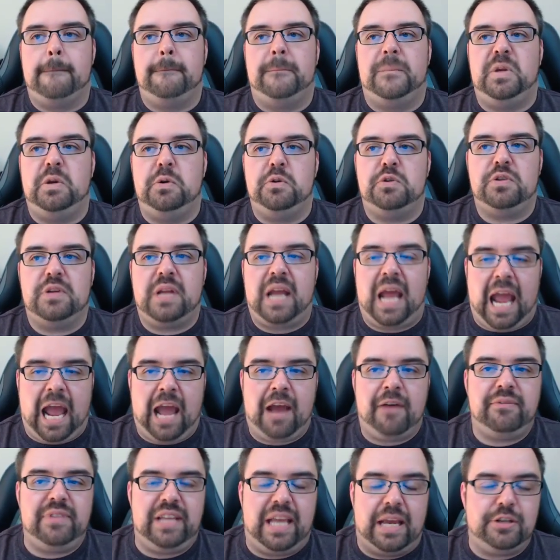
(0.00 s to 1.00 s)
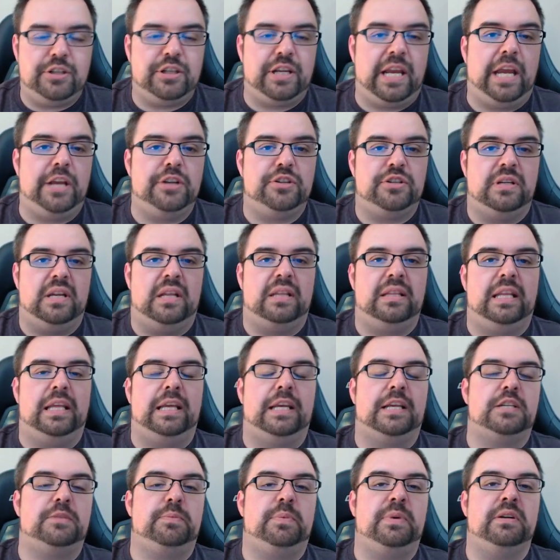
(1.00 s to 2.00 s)
You should have the education and the
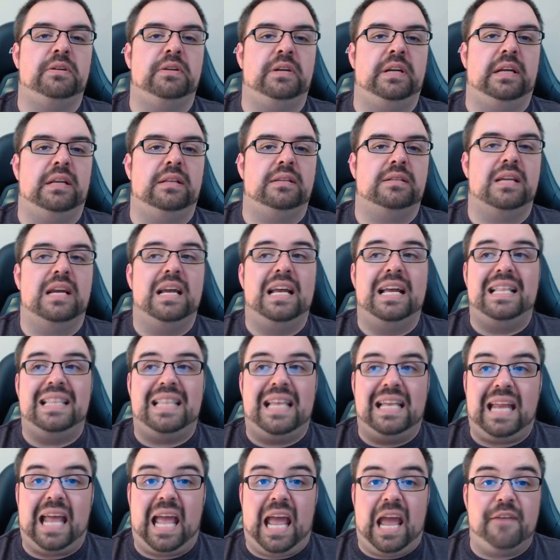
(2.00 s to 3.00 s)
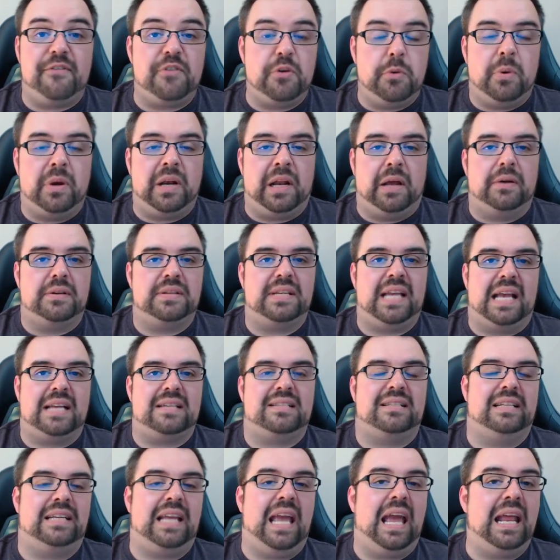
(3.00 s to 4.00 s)
experience that everyone else has
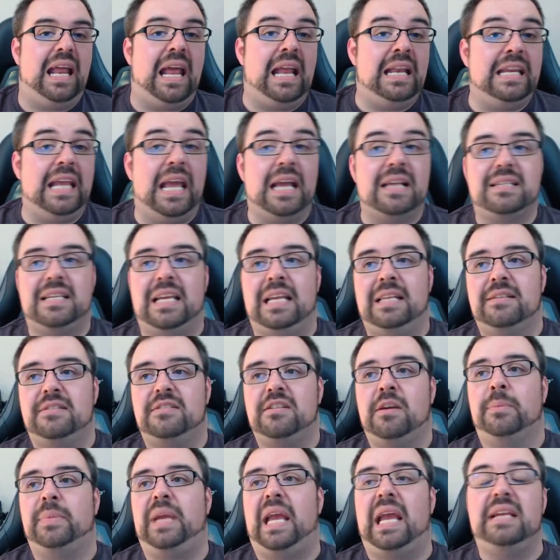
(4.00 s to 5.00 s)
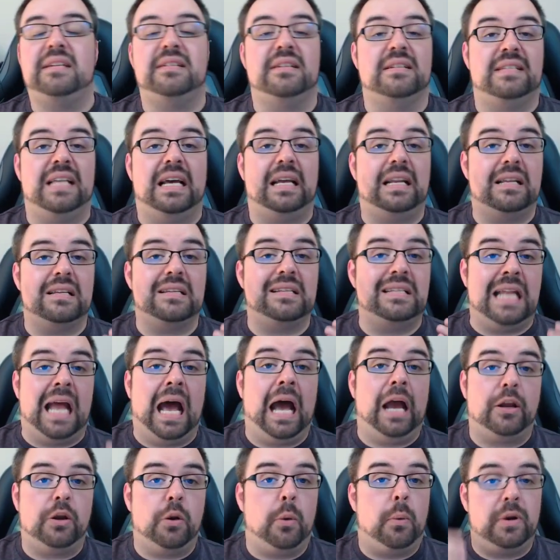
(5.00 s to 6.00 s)
to get. And yes, in some cases, that is
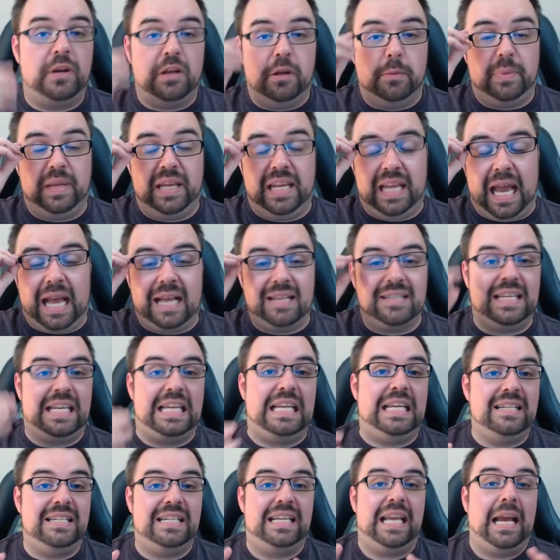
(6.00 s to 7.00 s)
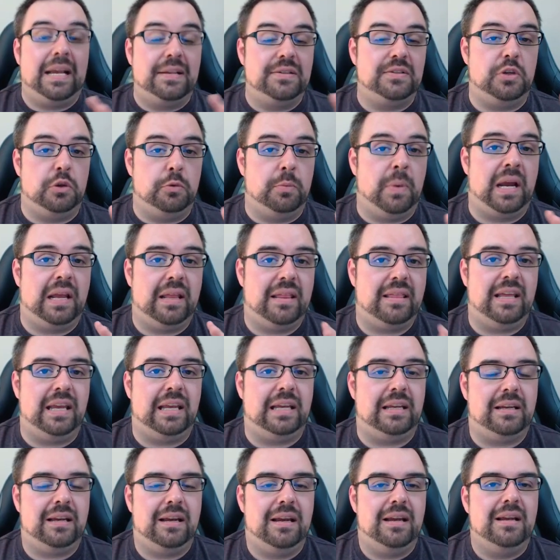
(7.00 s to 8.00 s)
not going to be as easy as you might
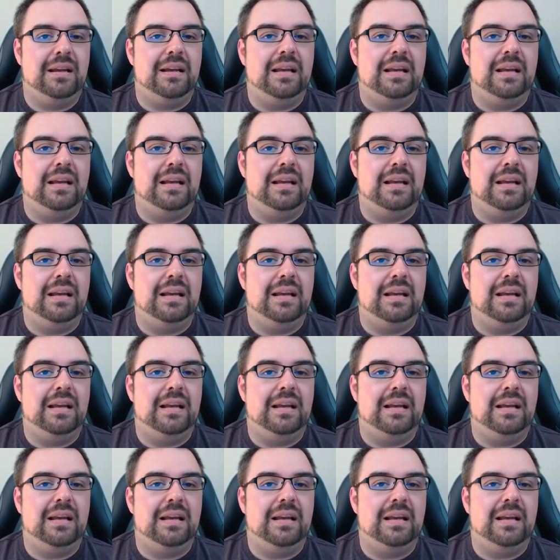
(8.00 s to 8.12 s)
think.